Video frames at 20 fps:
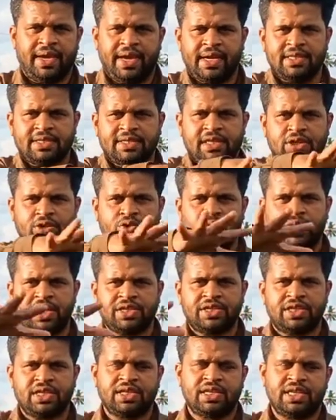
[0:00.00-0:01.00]
Air
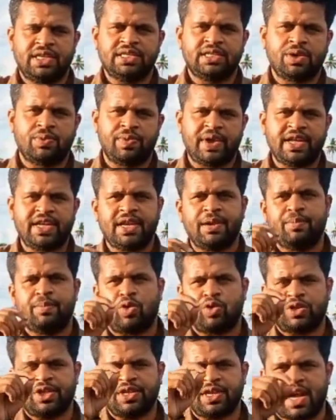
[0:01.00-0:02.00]
circulation is a very
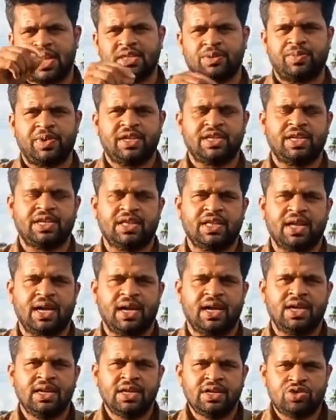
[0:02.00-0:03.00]
important aspect in
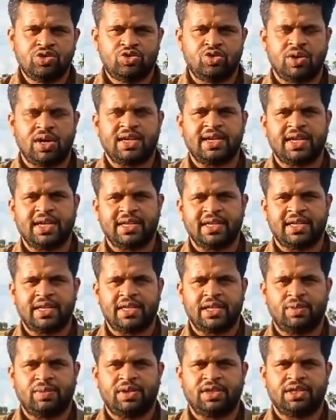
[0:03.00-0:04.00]
the sugarcane
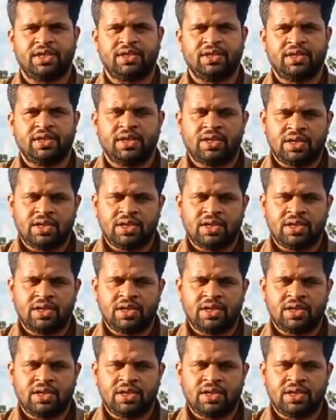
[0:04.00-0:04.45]
cultivation,